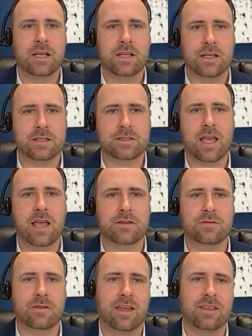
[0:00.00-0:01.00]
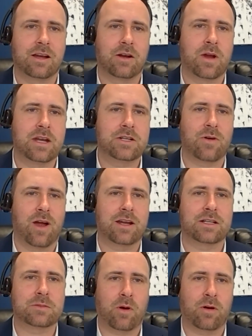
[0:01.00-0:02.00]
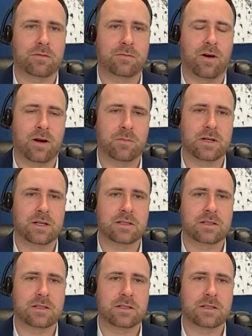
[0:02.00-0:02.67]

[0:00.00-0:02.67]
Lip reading: that says that grain drying is part of farming.